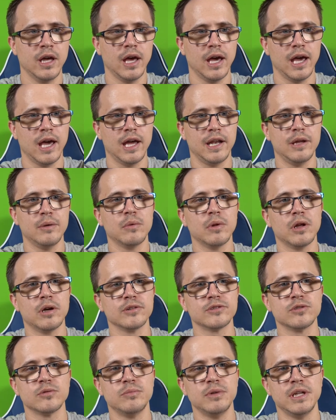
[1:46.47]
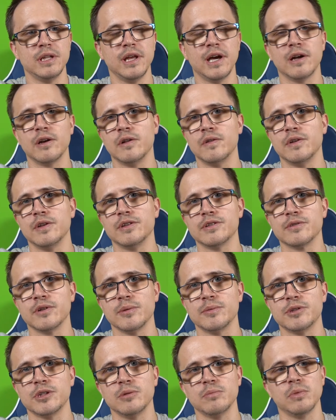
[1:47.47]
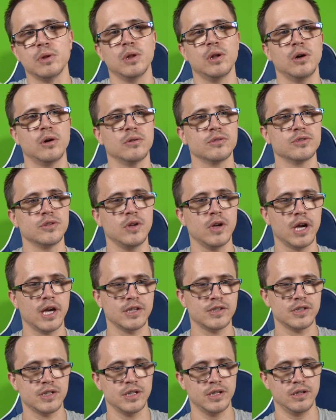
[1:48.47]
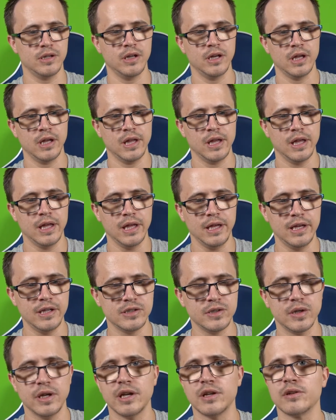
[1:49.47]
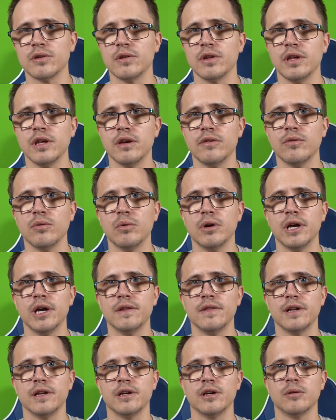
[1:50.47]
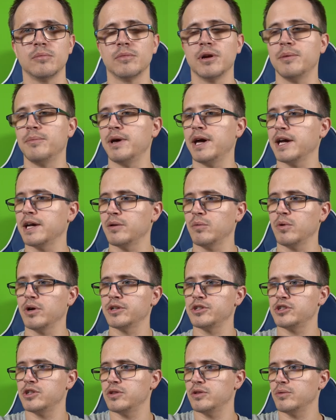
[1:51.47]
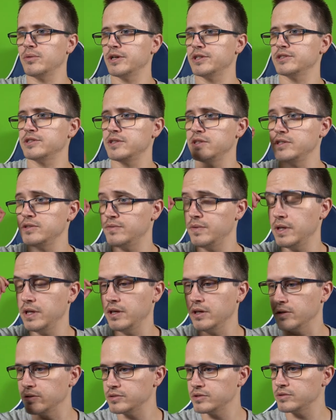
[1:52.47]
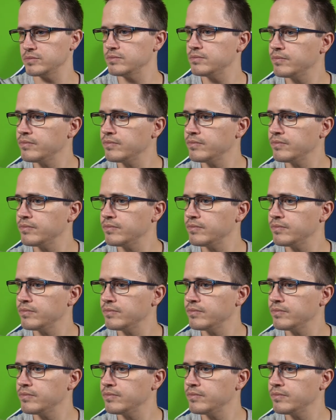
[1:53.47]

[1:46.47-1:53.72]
And it will also be down in the description below, so you guys can easily enter the giveaway and then come right back and watch the rest of these videos.